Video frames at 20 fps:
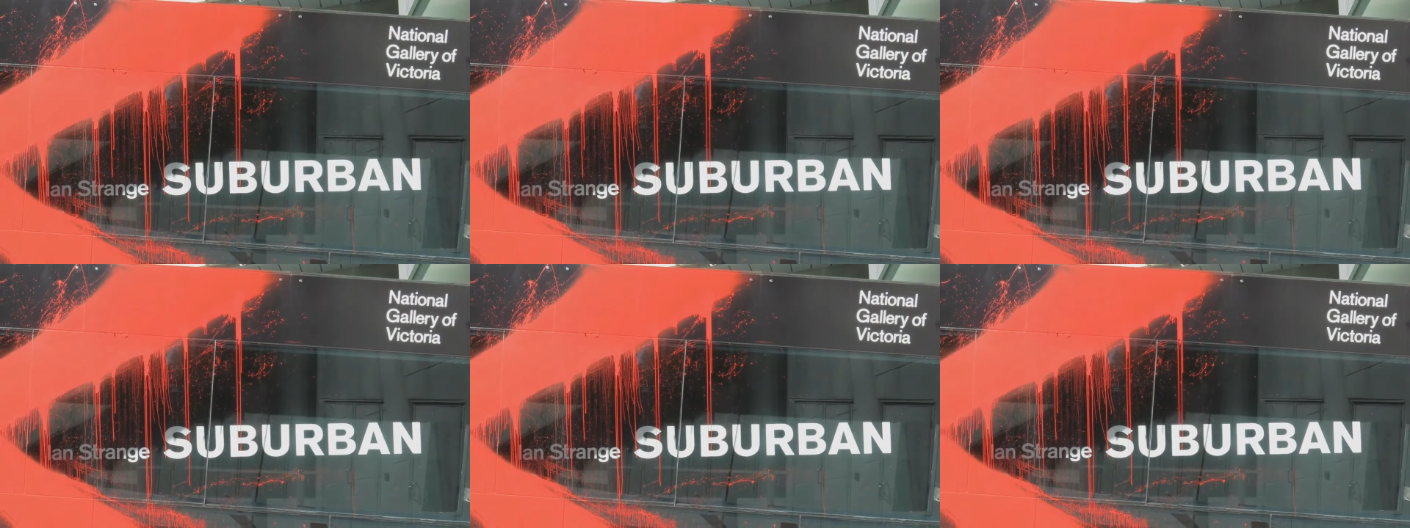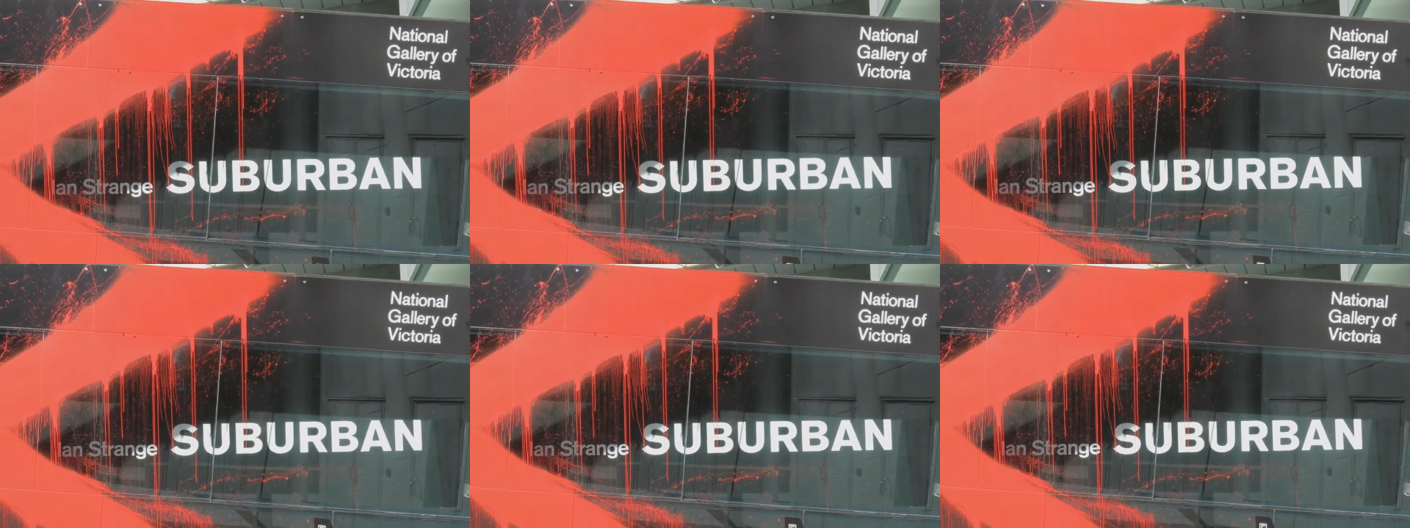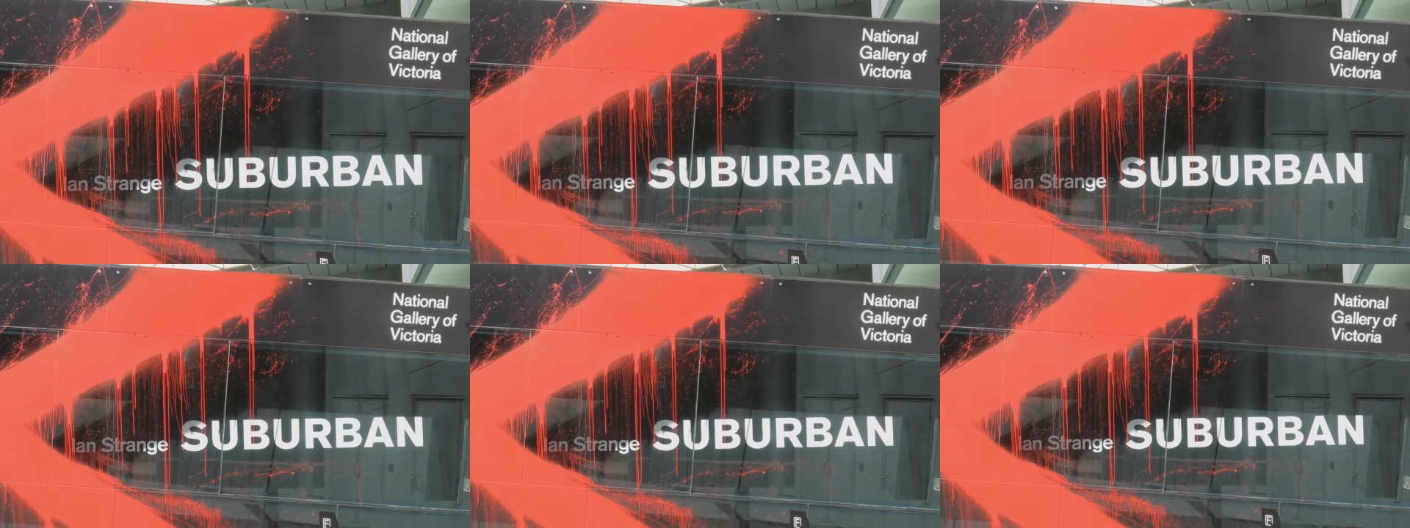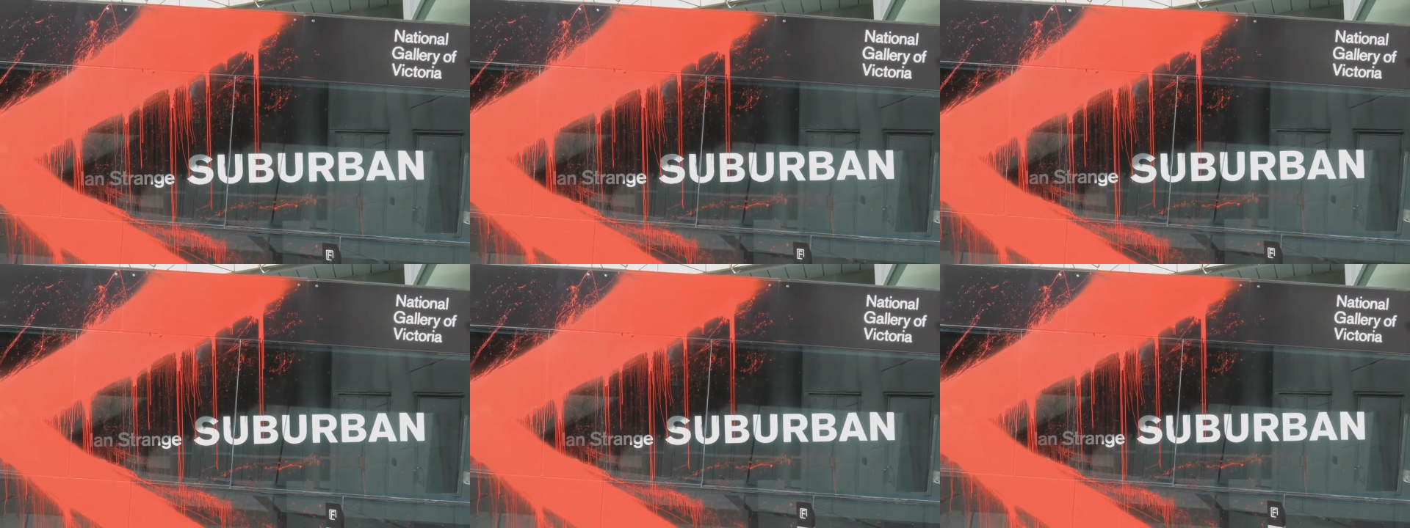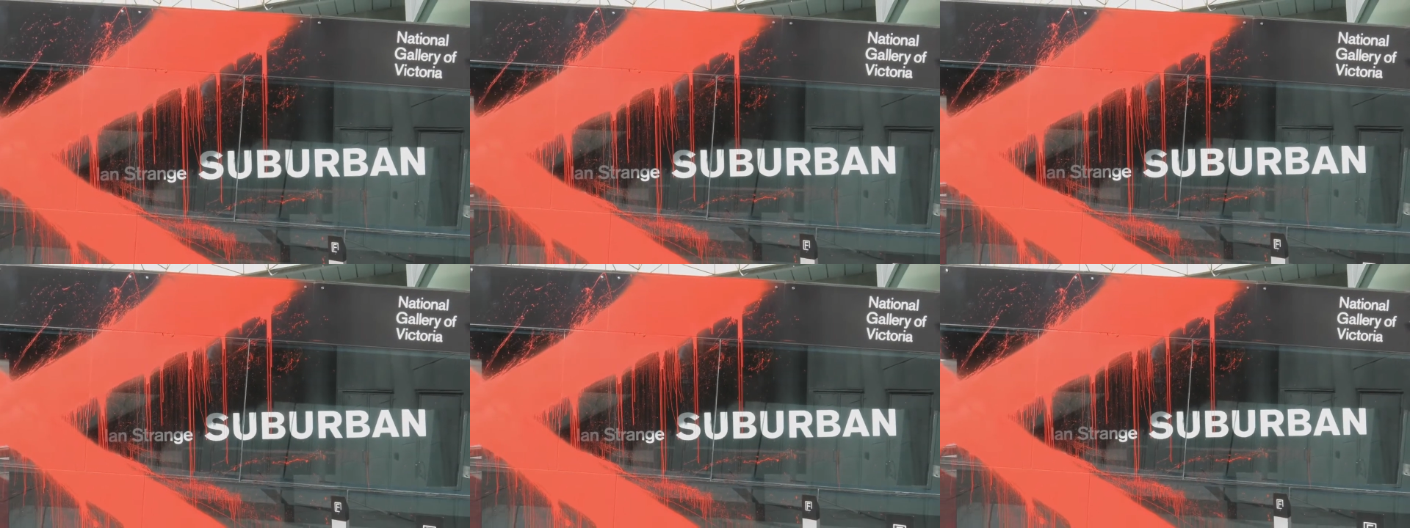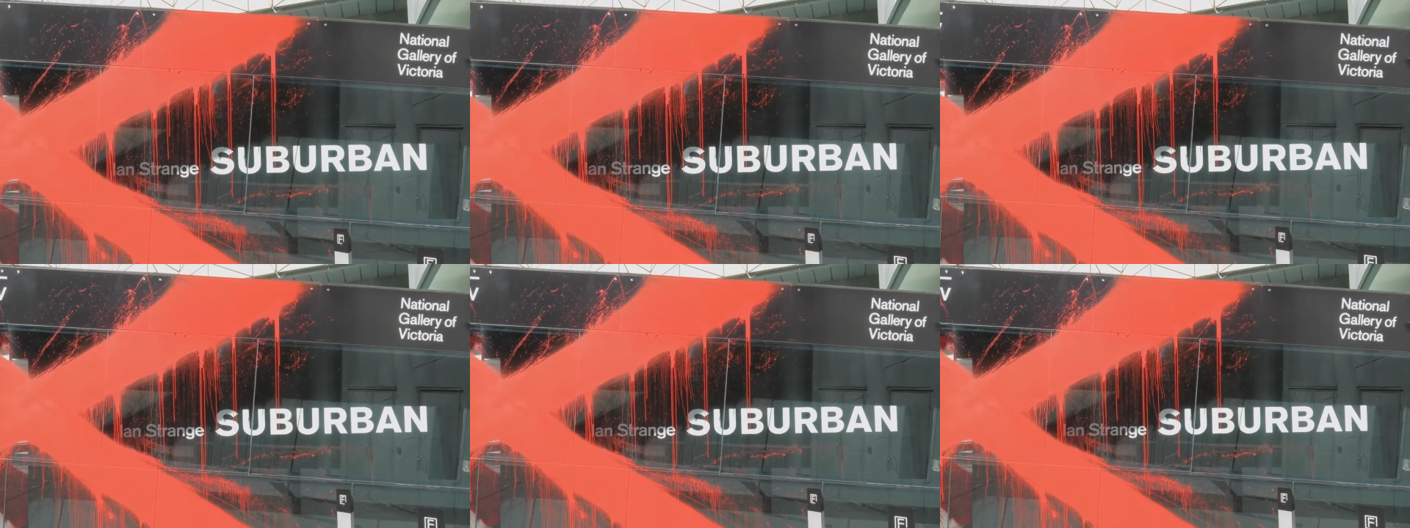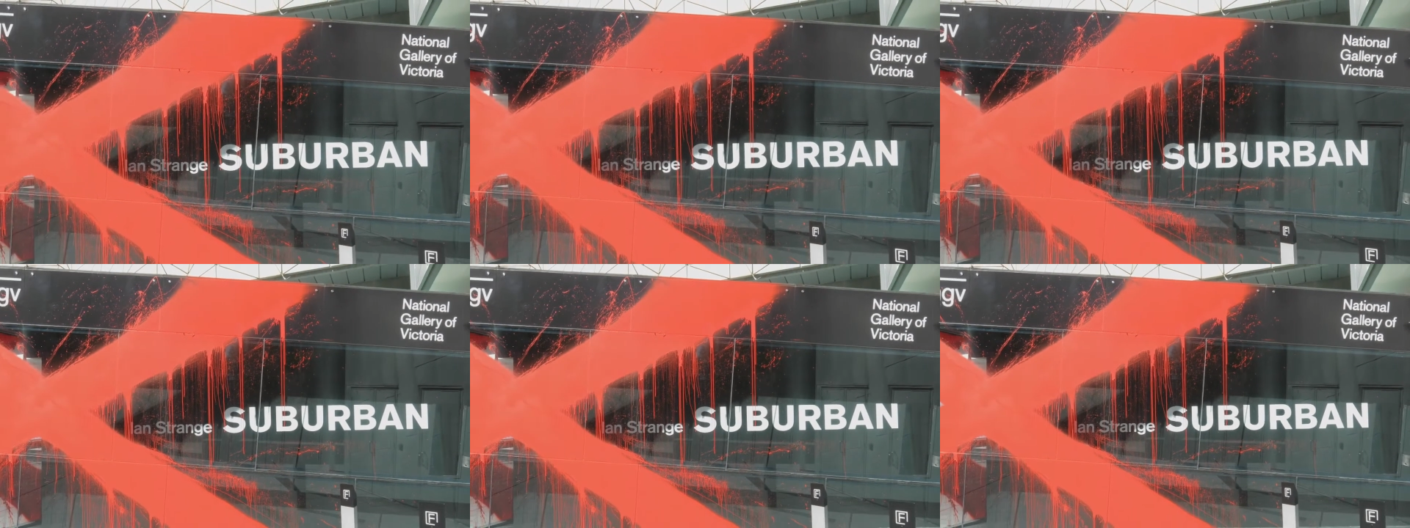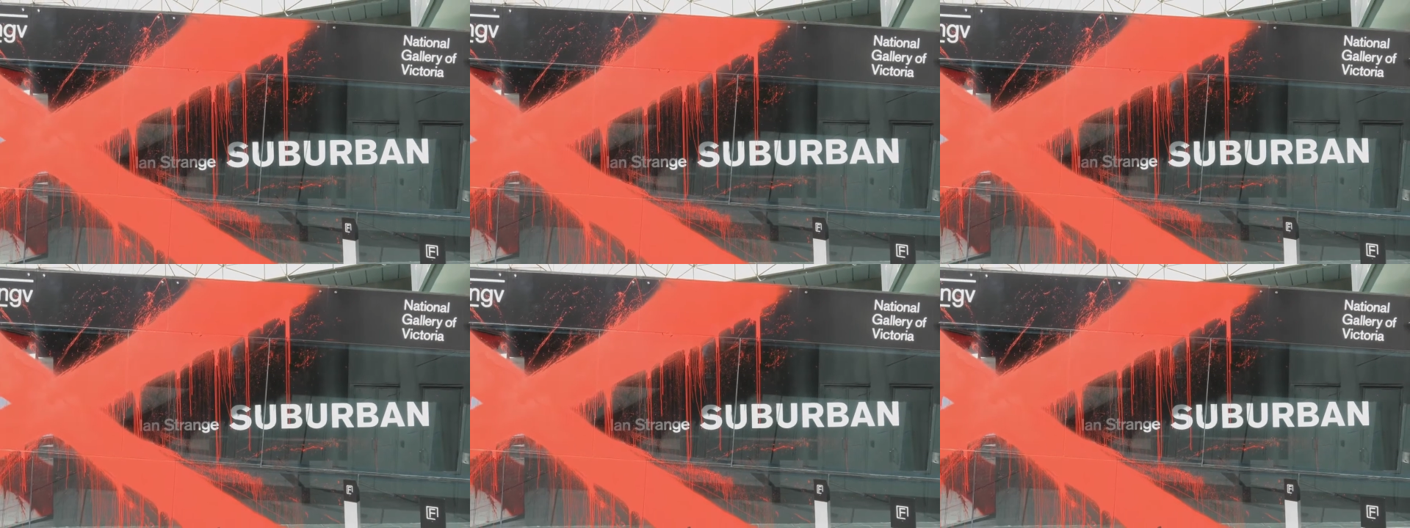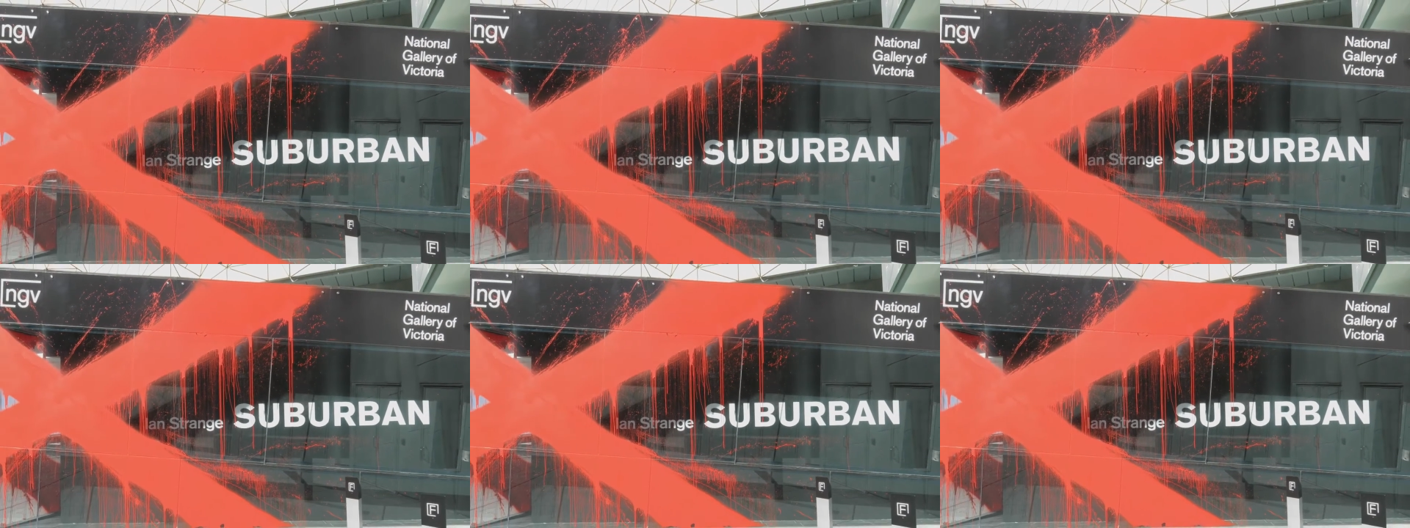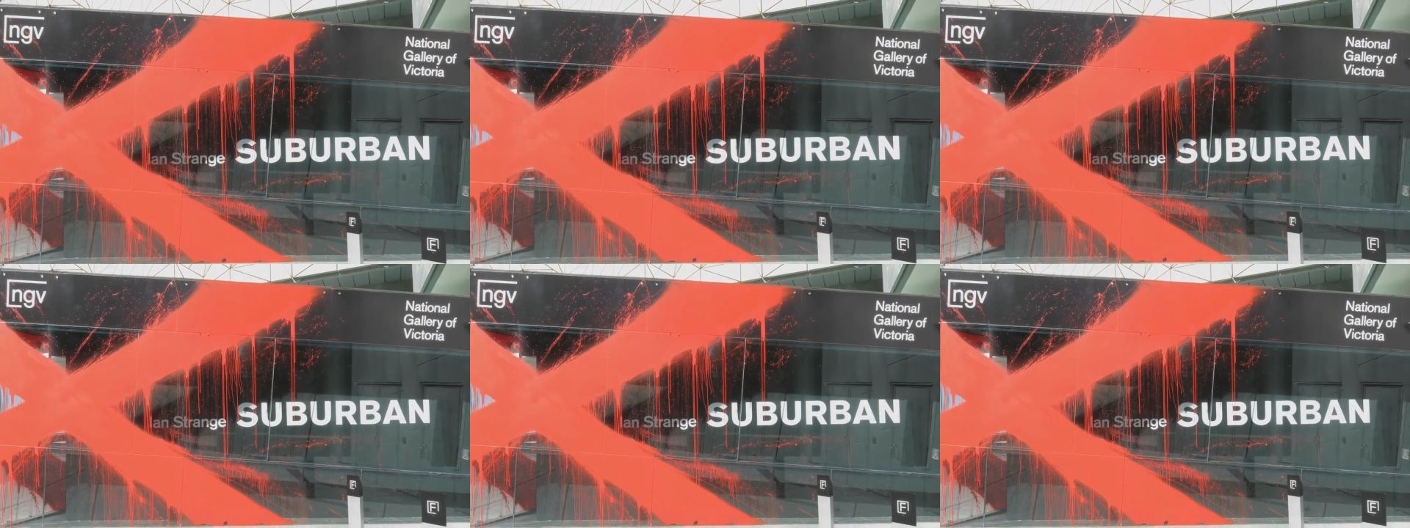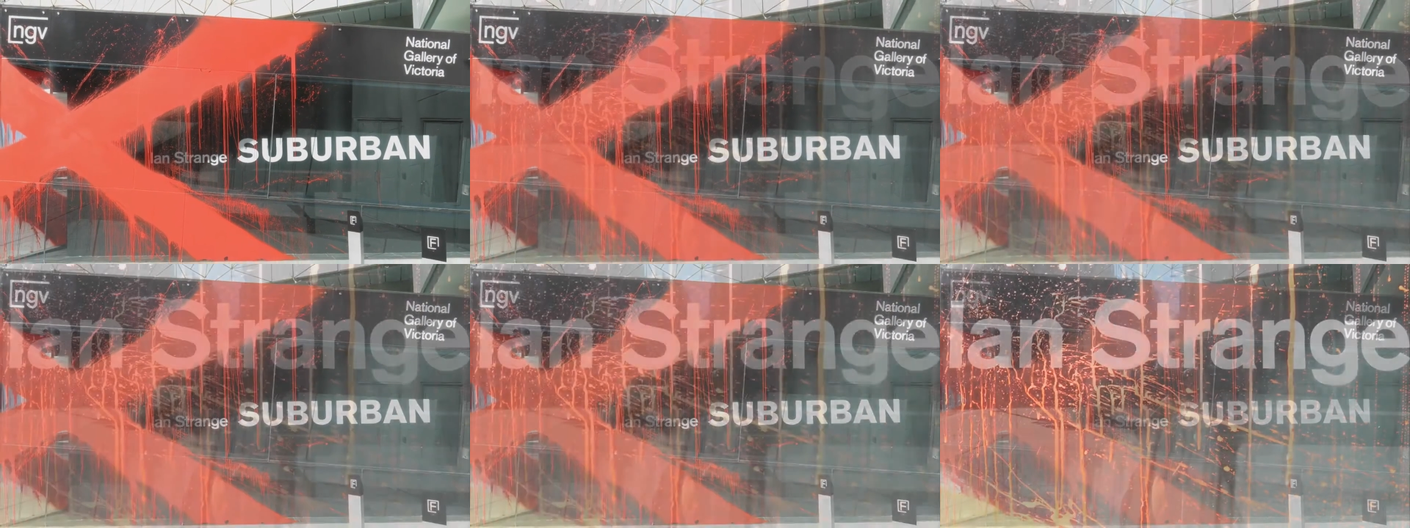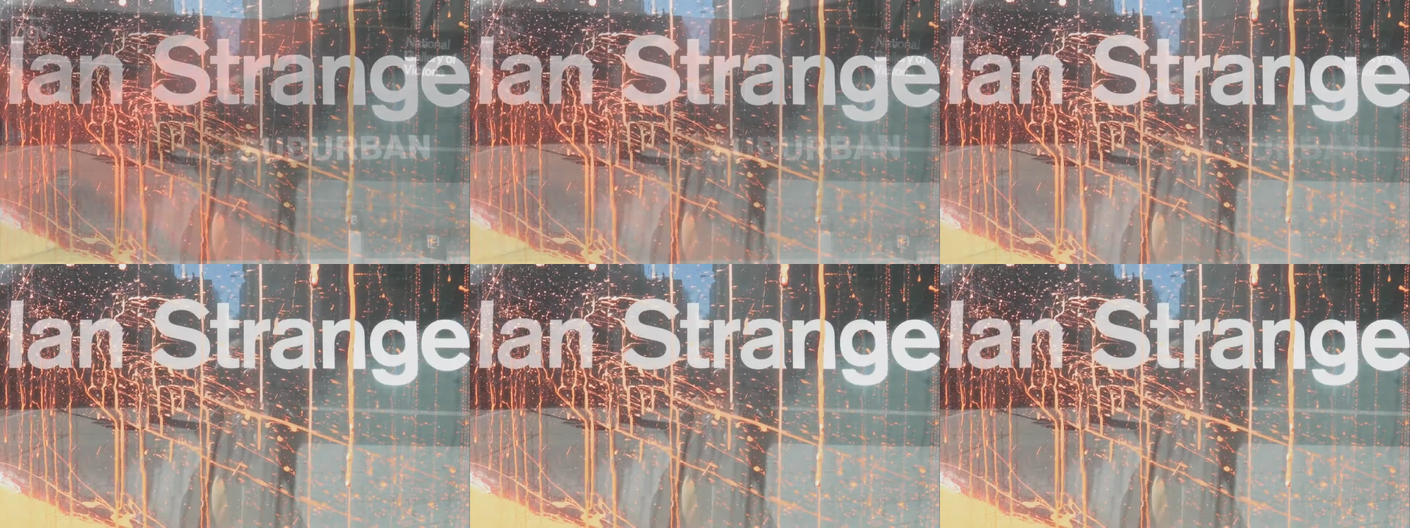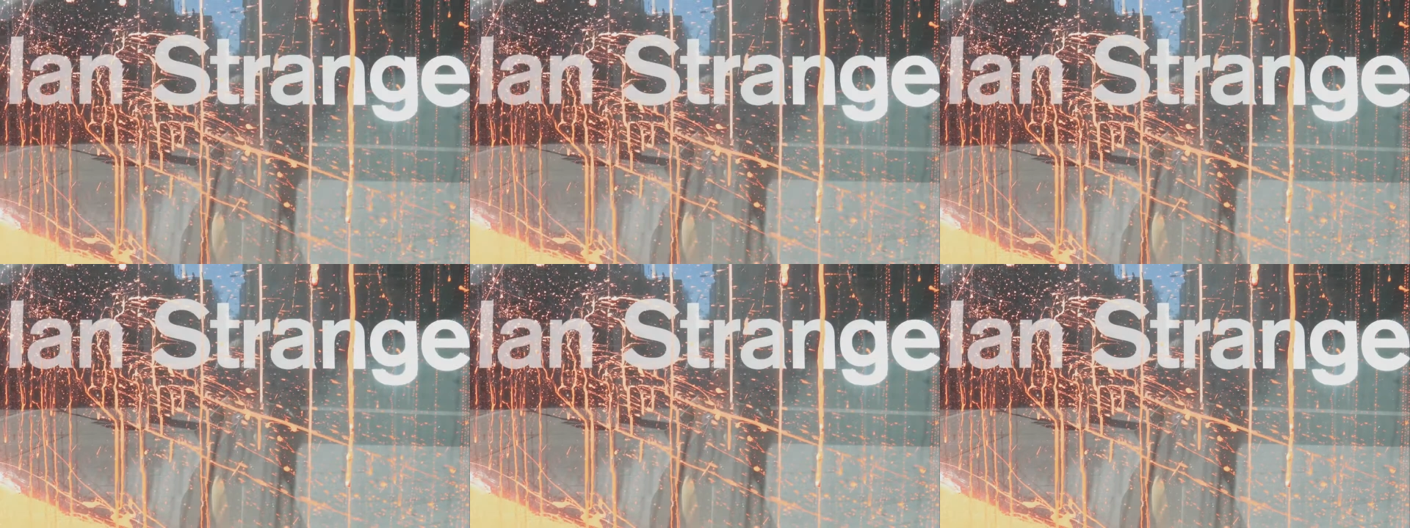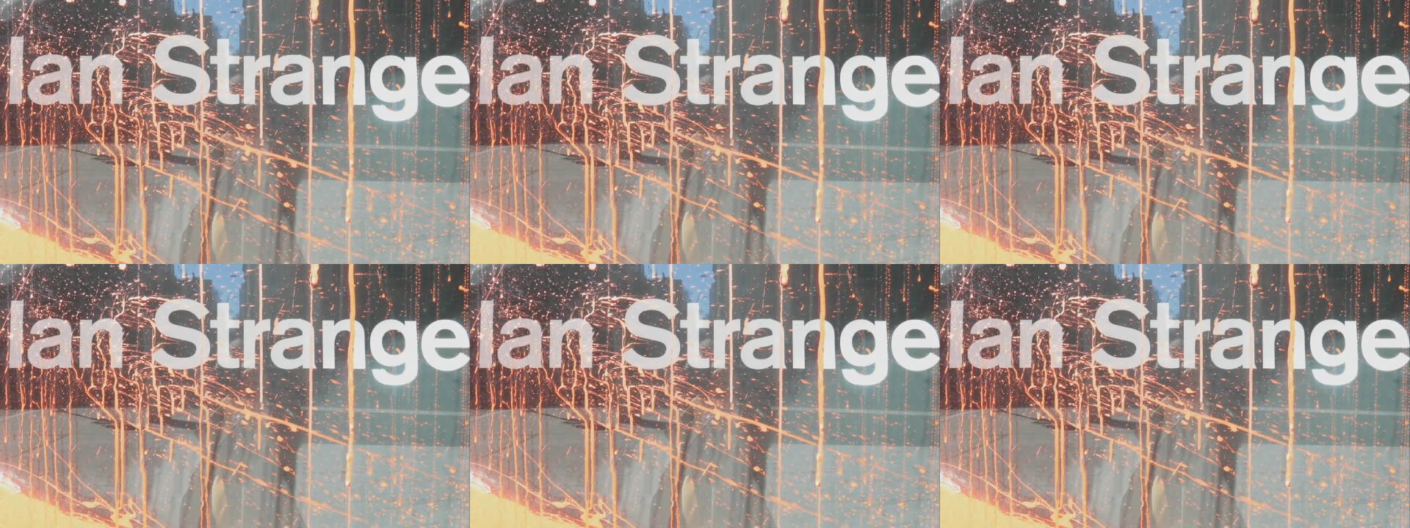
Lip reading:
Nobody's mouth can be seen.